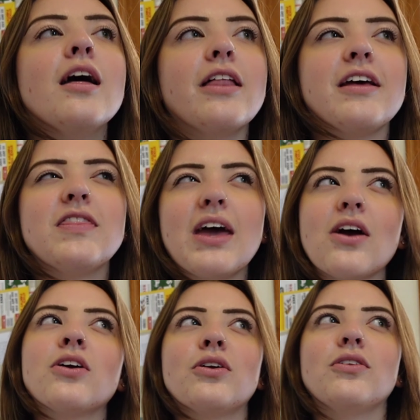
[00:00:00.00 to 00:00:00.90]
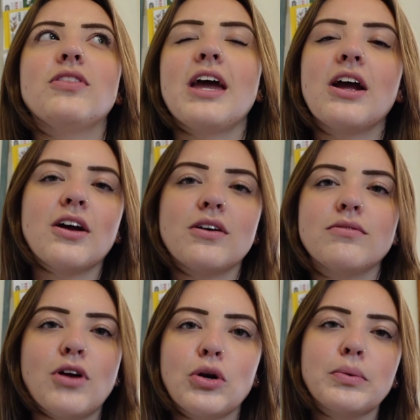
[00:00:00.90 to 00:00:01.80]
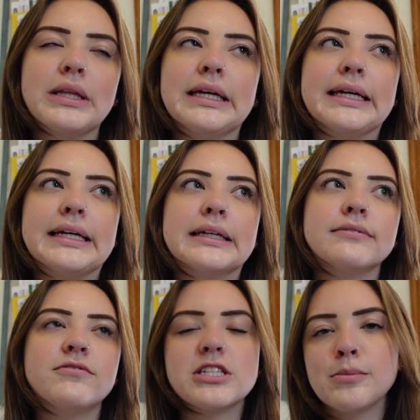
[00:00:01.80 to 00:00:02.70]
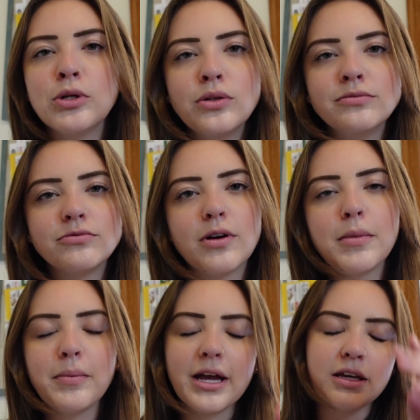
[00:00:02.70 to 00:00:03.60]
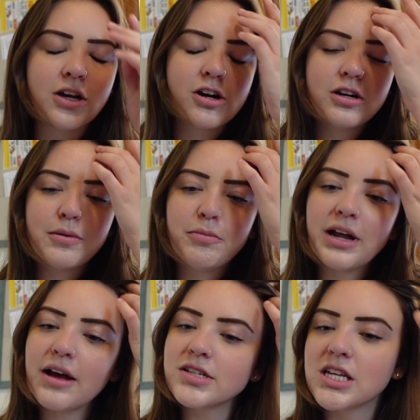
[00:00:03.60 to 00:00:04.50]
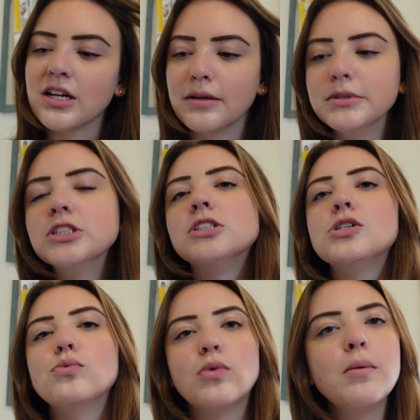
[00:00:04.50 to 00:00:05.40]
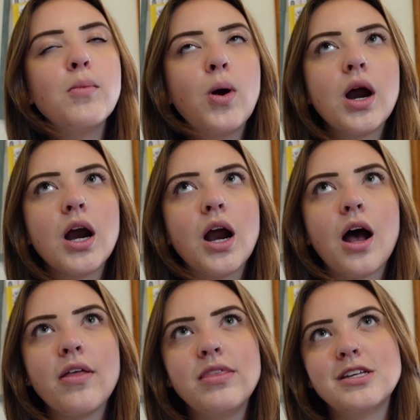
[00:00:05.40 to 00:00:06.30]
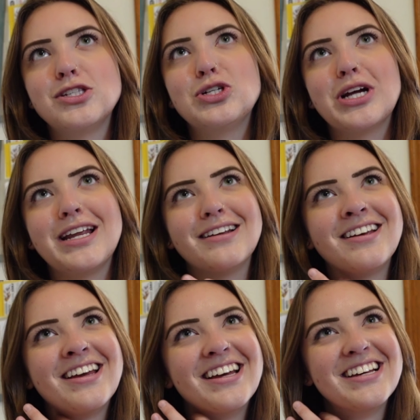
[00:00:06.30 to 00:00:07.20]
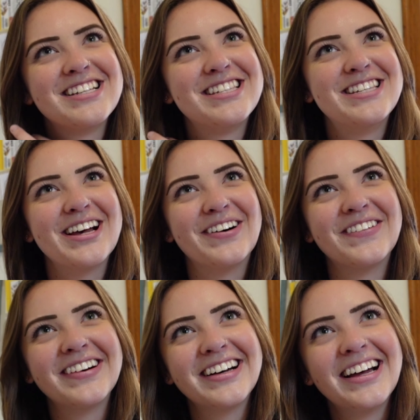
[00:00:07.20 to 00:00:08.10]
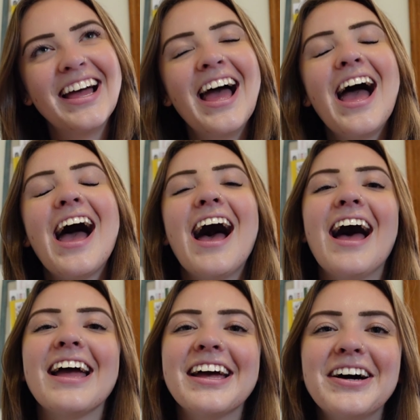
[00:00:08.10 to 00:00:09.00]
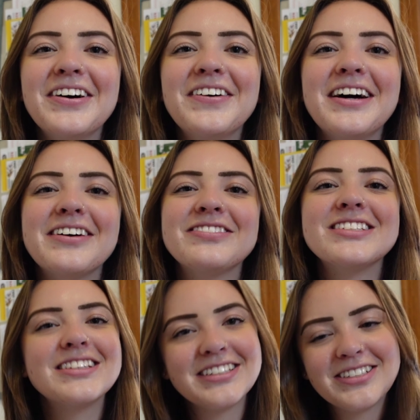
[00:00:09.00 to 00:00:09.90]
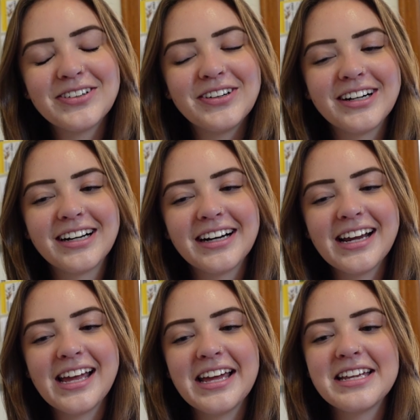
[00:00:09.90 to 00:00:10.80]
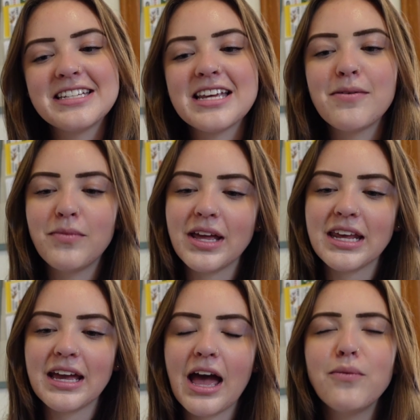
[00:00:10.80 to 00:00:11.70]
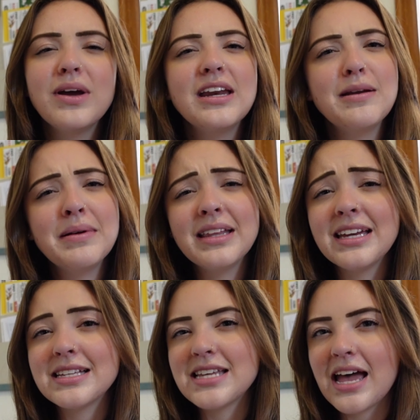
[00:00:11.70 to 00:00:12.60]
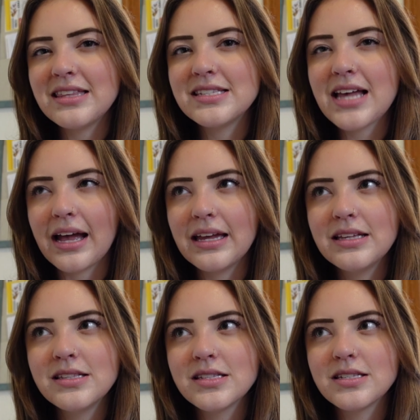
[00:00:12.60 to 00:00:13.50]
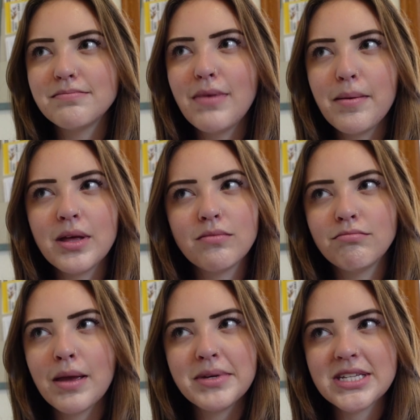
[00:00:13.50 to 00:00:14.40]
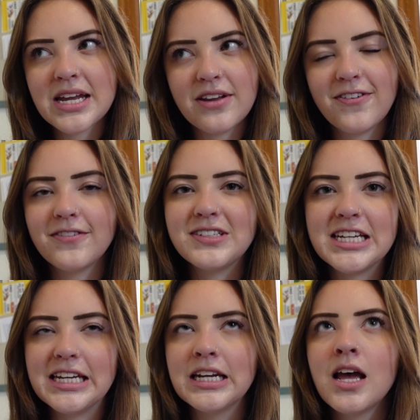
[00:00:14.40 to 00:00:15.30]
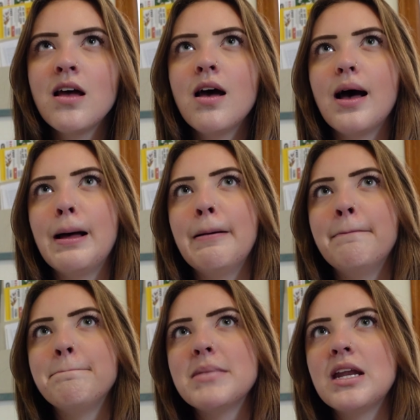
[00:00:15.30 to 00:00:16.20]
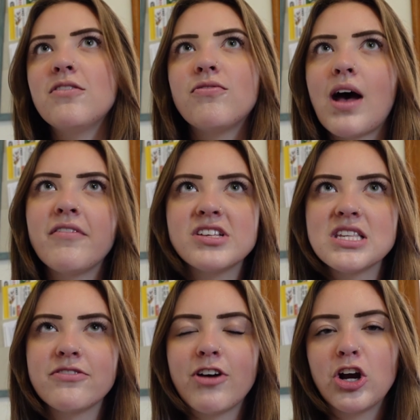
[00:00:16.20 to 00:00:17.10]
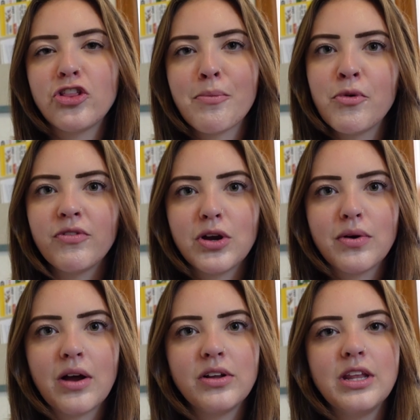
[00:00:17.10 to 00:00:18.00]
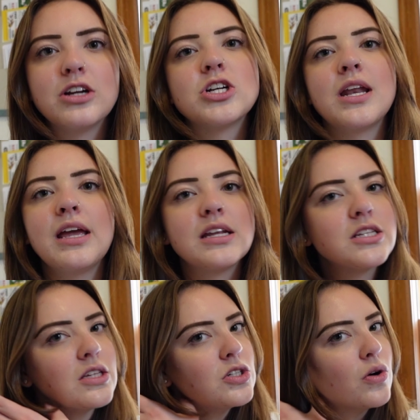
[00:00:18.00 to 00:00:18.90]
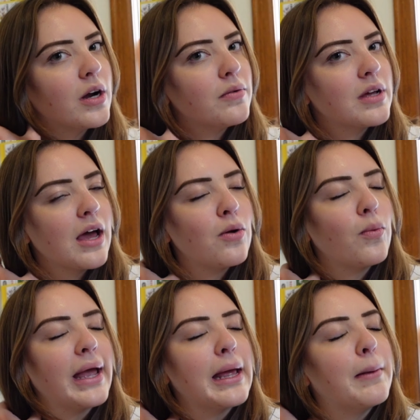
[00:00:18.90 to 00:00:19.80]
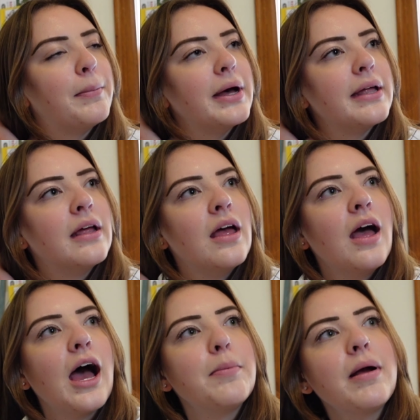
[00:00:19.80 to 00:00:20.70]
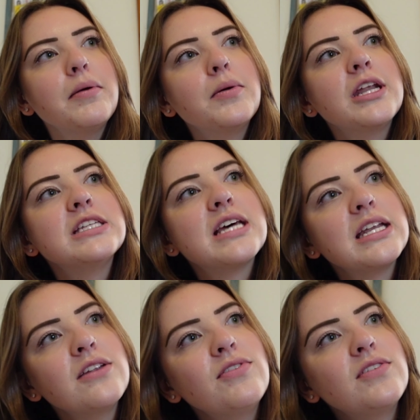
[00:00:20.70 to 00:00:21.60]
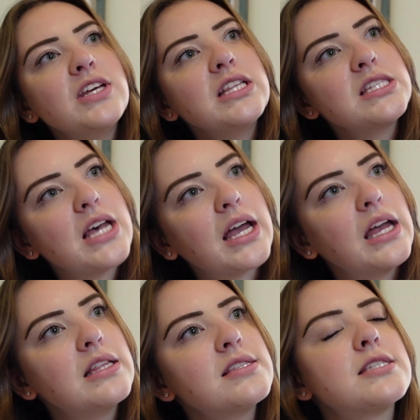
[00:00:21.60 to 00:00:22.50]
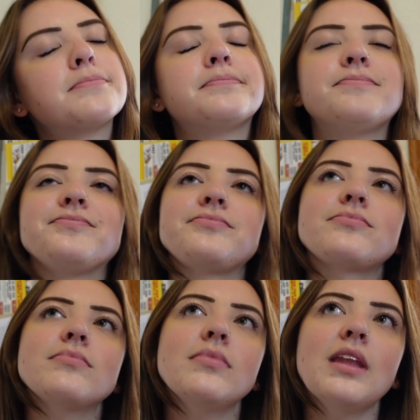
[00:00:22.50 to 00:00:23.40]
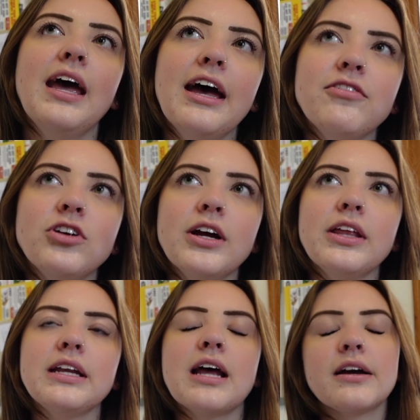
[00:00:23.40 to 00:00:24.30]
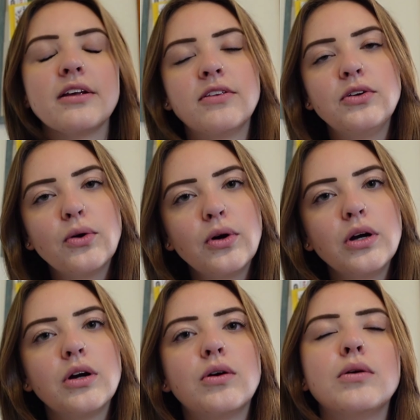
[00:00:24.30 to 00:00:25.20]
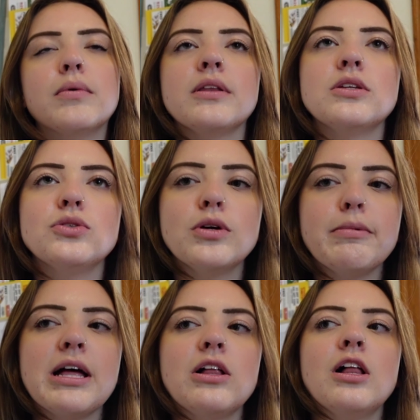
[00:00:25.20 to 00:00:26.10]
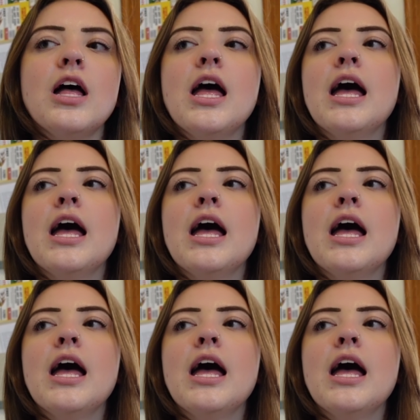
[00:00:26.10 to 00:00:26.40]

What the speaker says: Like they aren't really visible from our backyard, but I was like, let me just do one more on this street. So I go up to the door and I'm waiting. I waited about like 10 seconds, maybe 10 to 15. And if I heard them moving around in there trying to get to the door, I would kind of wait. But I probably waited 10 to 15 seconds after I like knocked on the door or rung the doorbell.